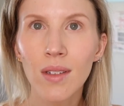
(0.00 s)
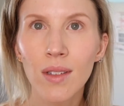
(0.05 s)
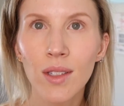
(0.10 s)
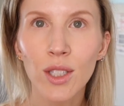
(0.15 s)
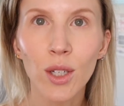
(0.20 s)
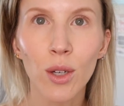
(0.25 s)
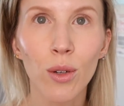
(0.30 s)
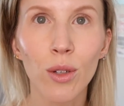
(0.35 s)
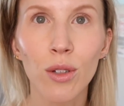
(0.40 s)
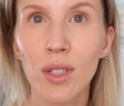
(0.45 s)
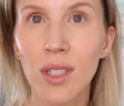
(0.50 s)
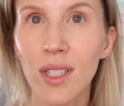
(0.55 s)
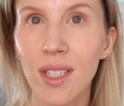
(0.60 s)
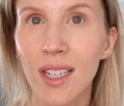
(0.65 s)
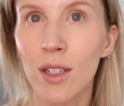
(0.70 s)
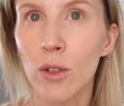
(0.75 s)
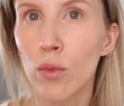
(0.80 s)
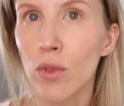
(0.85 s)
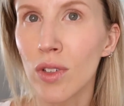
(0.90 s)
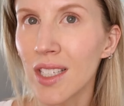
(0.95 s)
So you see,
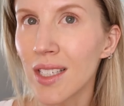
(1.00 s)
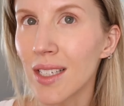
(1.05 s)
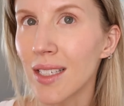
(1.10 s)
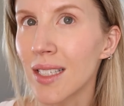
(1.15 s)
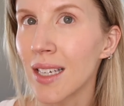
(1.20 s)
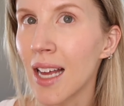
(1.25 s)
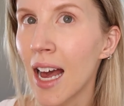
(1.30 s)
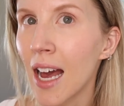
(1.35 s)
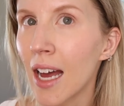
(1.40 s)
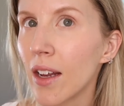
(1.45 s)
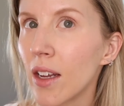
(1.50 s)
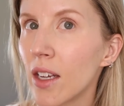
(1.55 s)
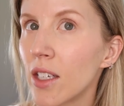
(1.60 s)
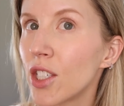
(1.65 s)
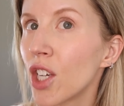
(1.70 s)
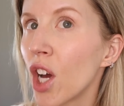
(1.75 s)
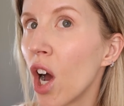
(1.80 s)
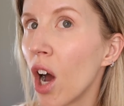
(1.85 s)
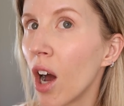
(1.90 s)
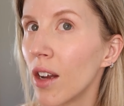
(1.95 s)
it really doesn't add a
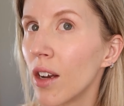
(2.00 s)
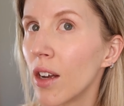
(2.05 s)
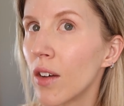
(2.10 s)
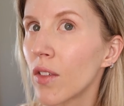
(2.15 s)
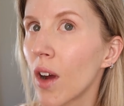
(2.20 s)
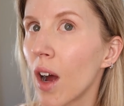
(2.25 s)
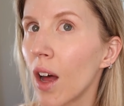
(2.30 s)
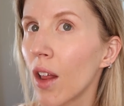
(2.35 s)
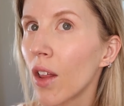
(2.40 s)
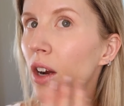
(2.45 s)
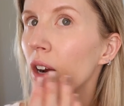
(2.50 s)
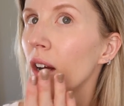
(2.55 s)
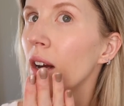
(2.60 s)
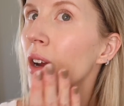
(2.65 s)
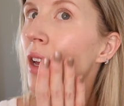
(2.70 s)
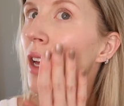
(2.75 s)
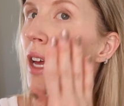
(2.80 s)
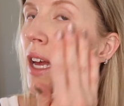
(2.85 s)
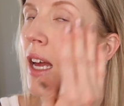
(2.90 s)
ton of color.